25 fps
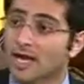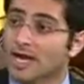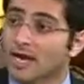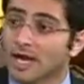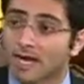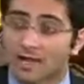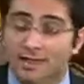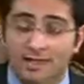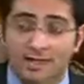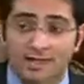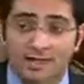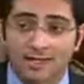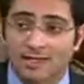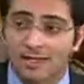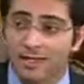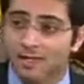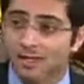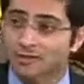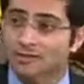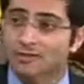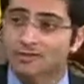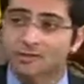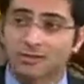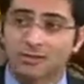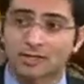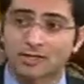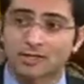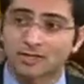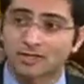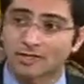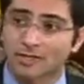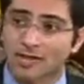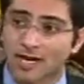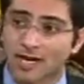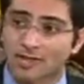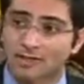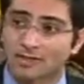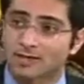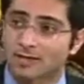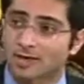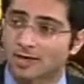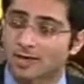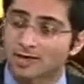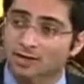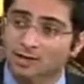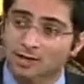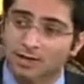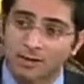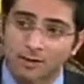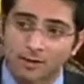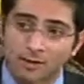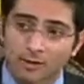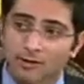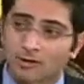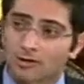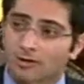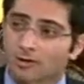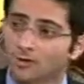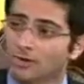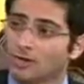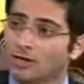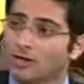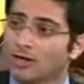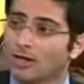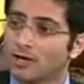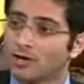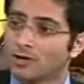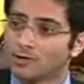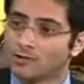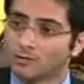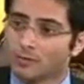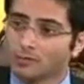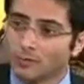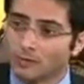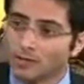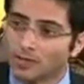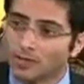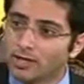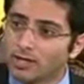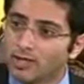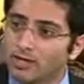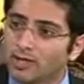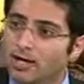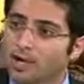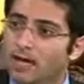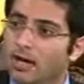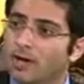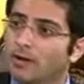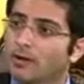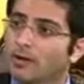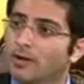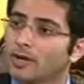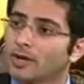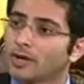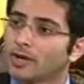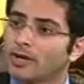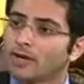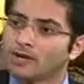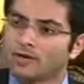and I think the answer is yes, and I'd encourage you to read up,